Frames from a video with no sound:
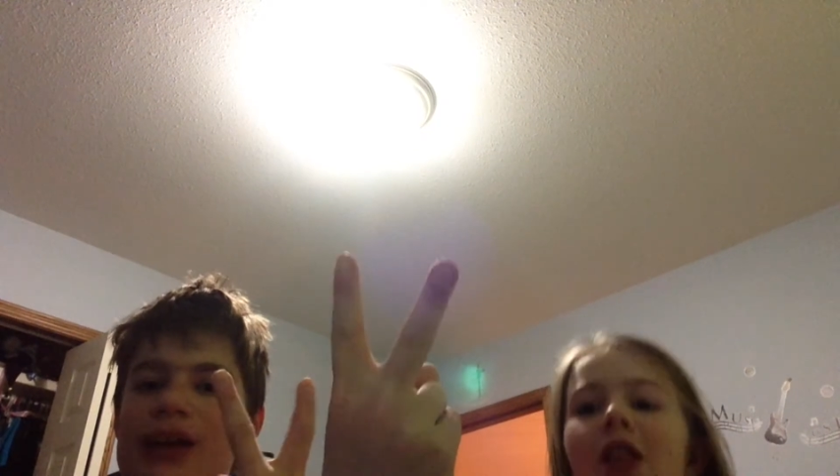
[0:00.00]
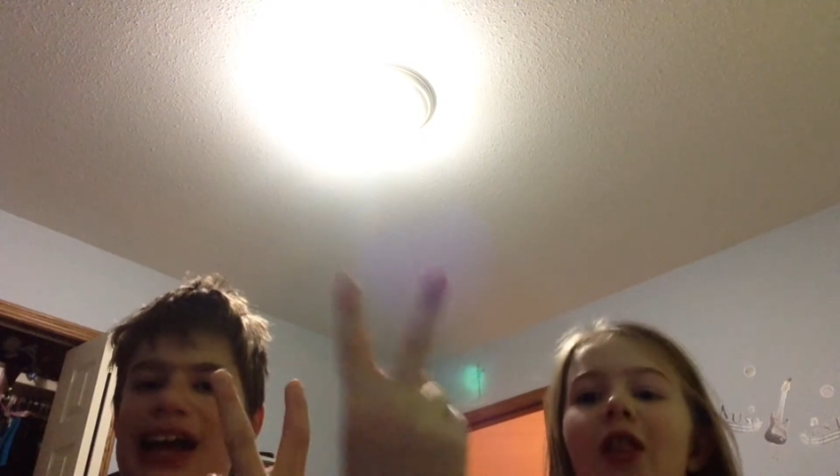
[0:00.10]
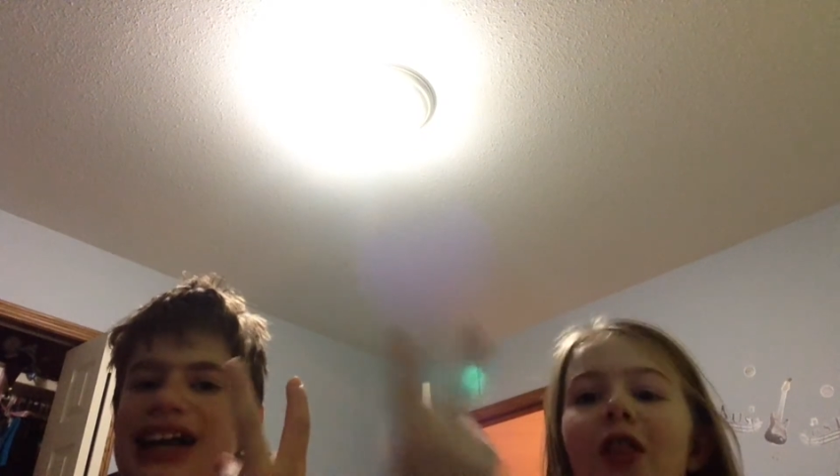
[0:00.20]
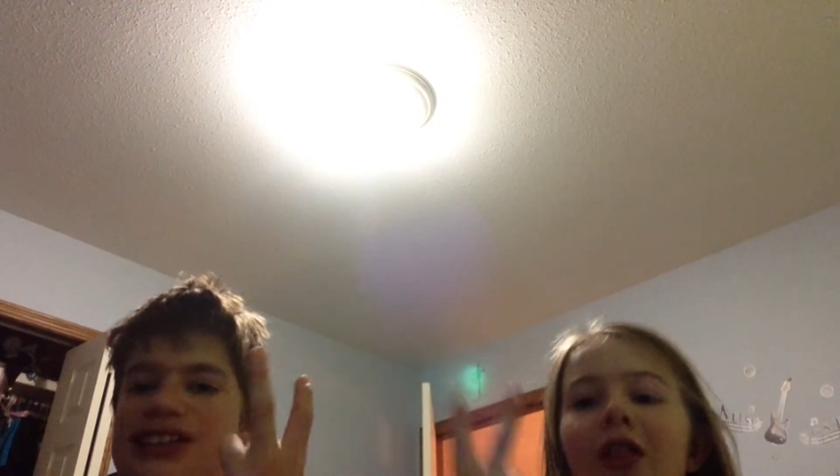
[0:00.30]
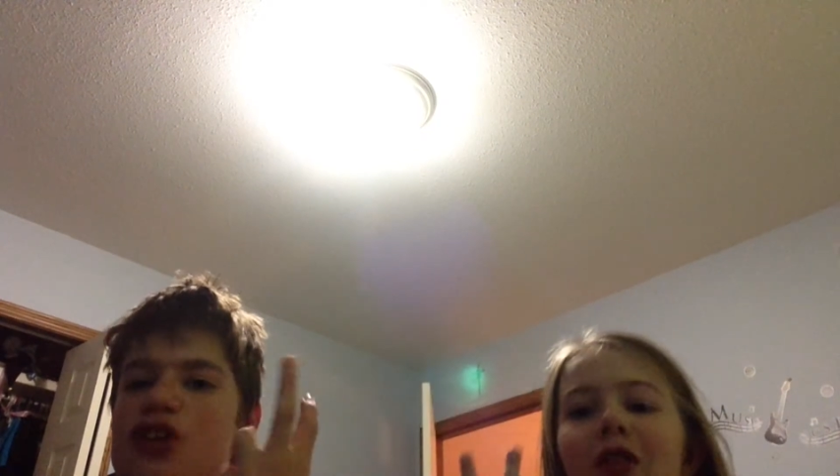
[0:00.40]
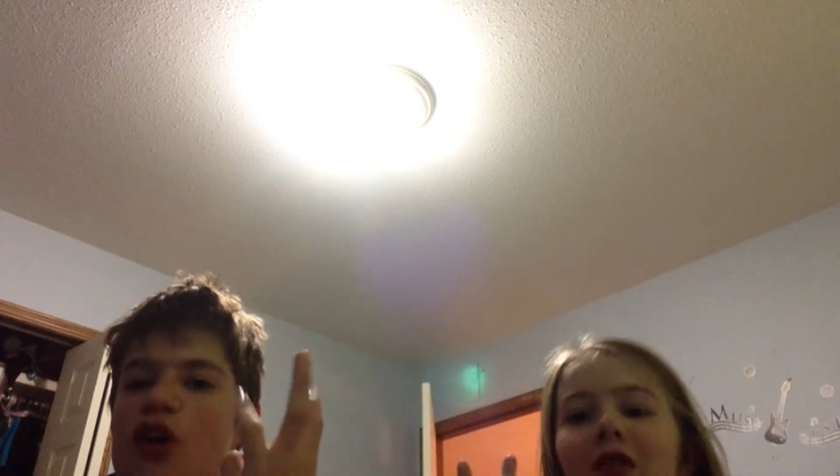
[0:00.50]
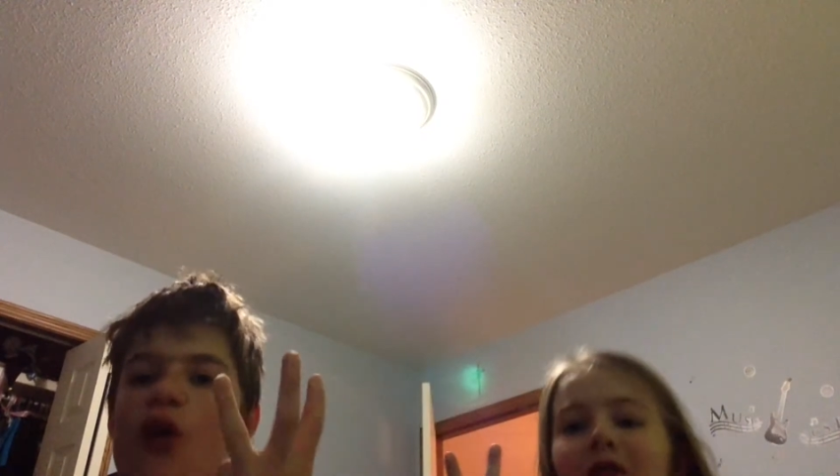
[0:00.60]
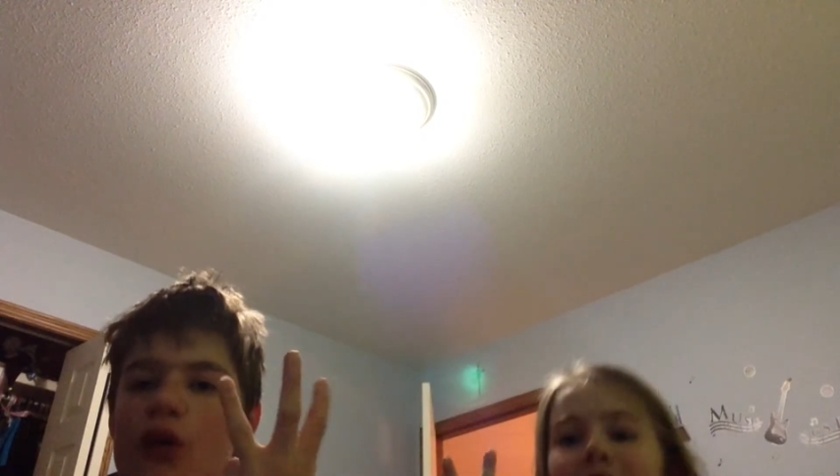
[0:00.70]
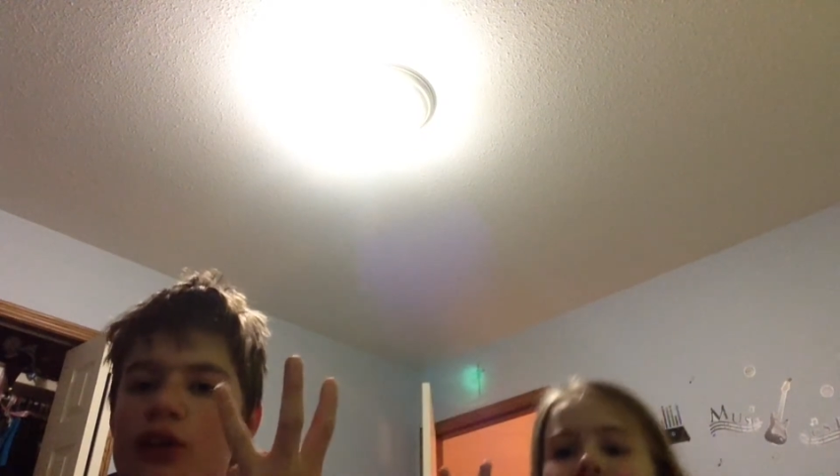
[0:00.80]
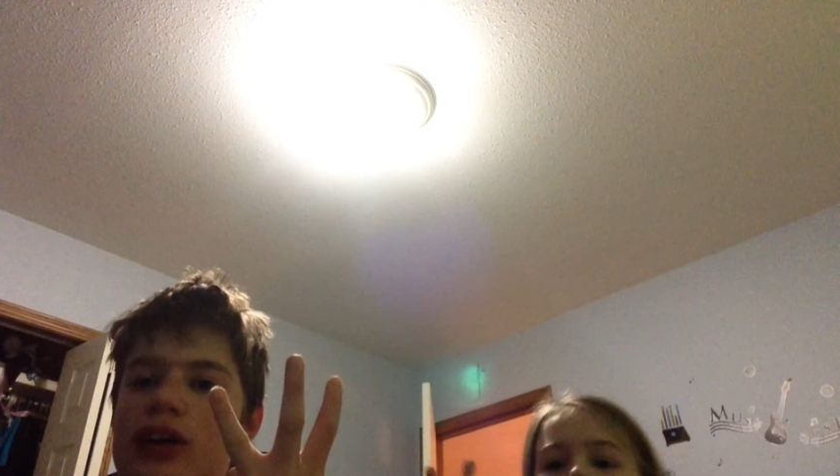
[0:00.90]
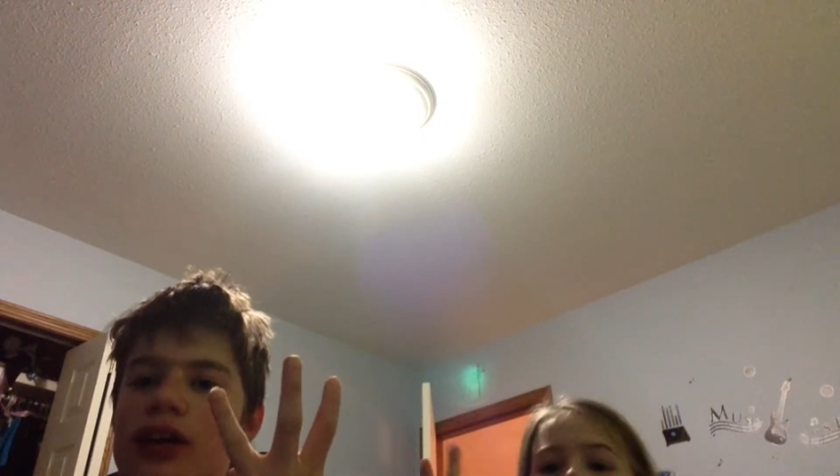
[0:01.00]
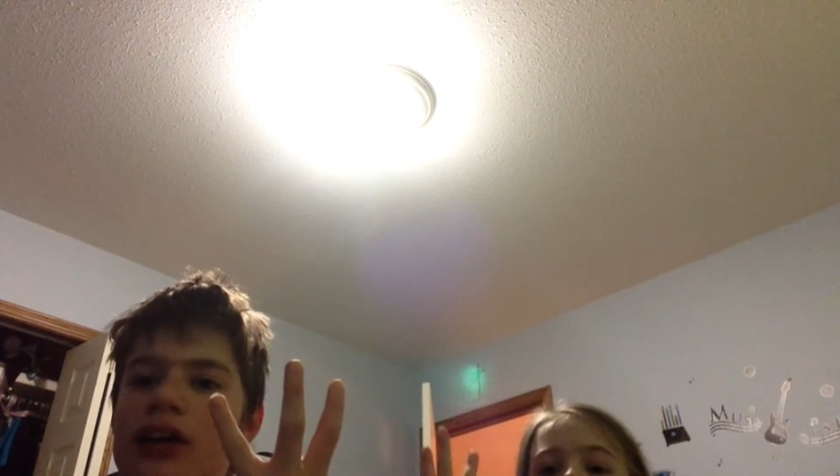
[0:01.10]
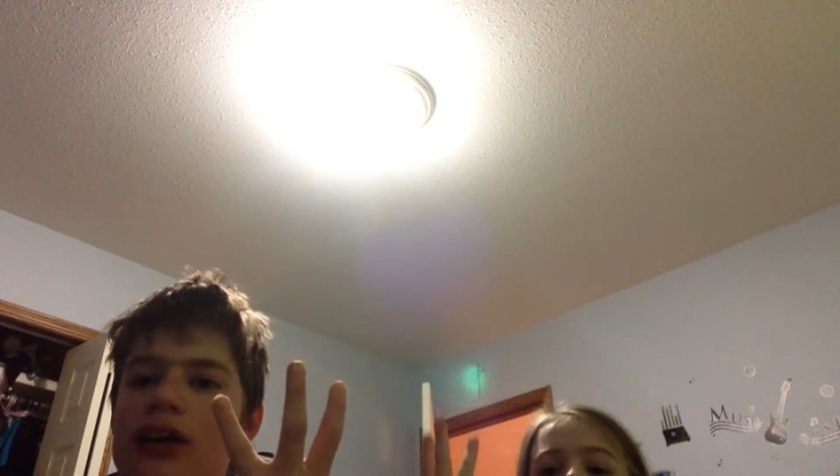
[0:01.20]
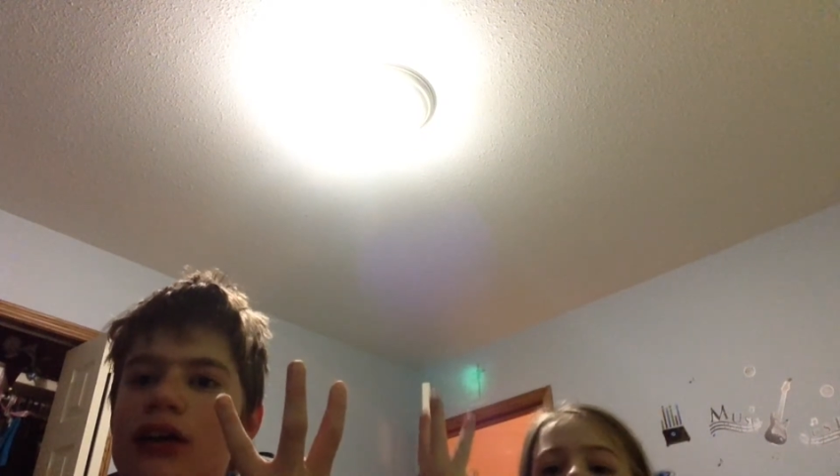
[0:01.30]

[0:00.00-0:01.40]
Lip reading: and the Hulk.